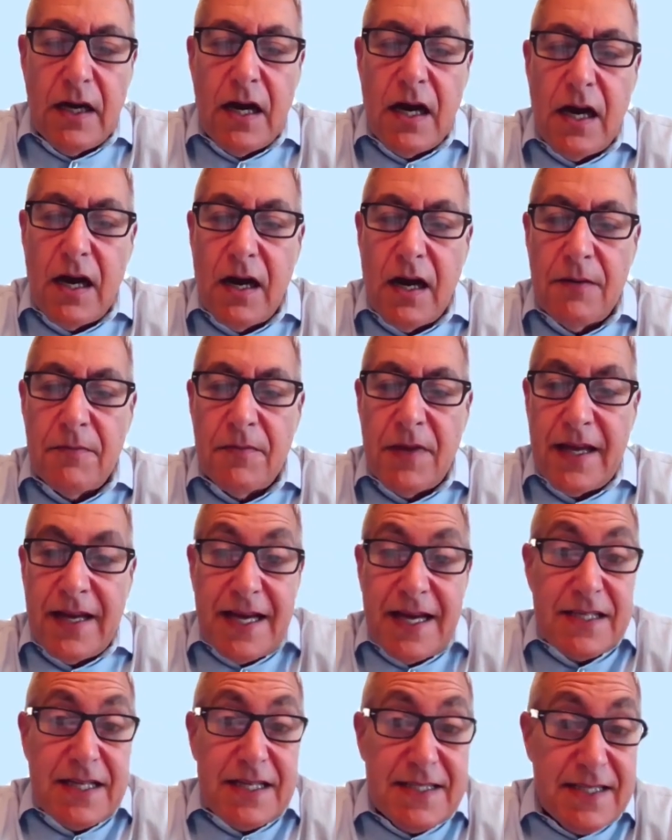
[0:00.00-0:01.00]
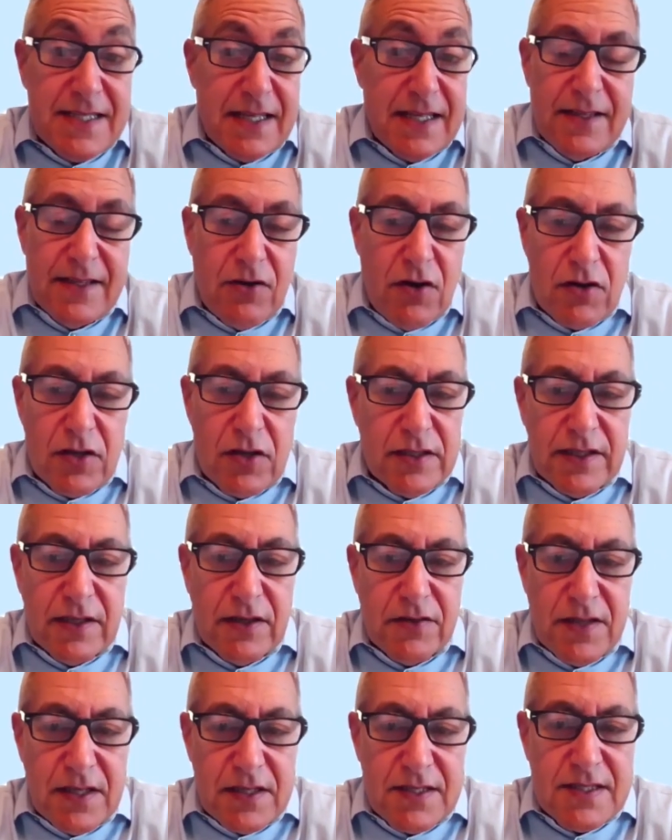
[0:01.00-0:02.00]
And as I said, there are
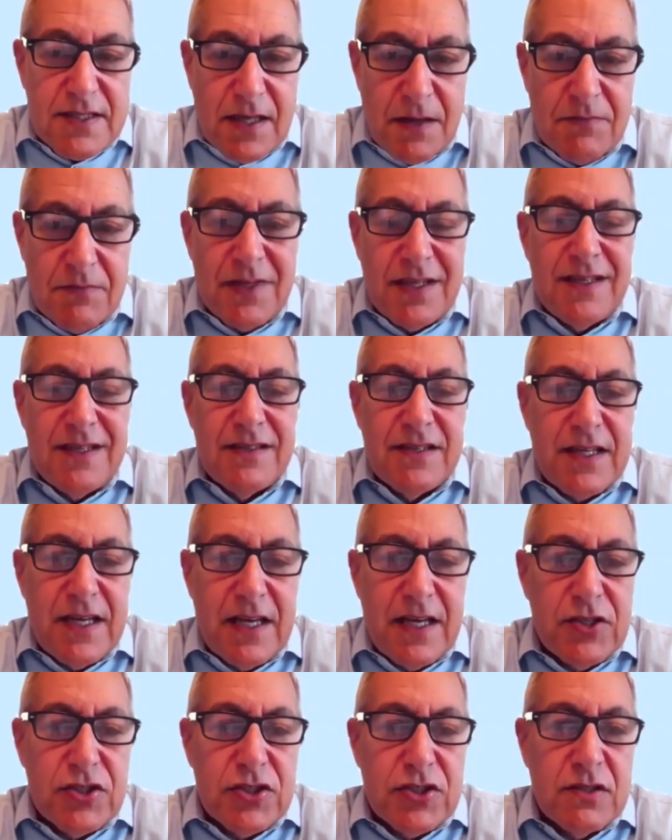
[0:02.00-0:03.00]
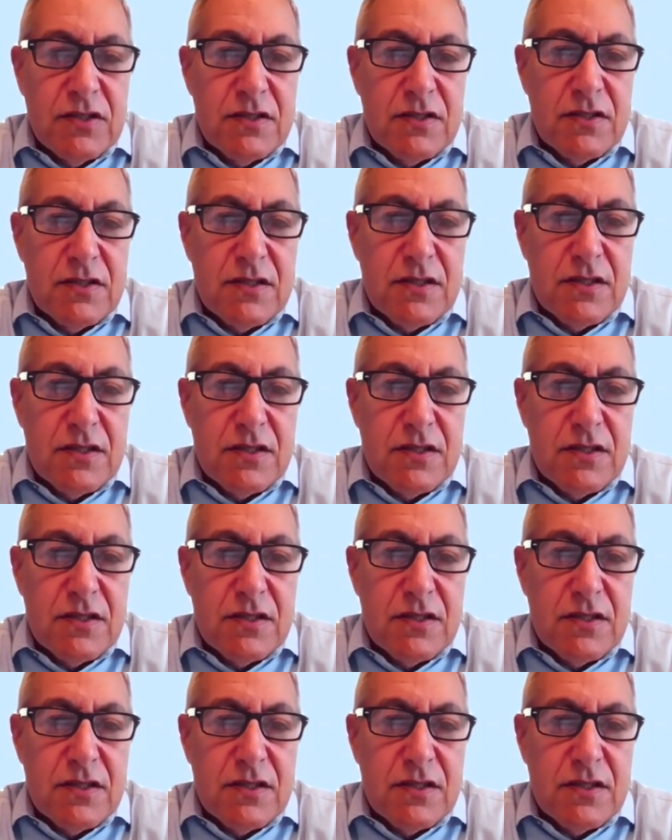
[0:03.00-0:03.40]
clear that some indications,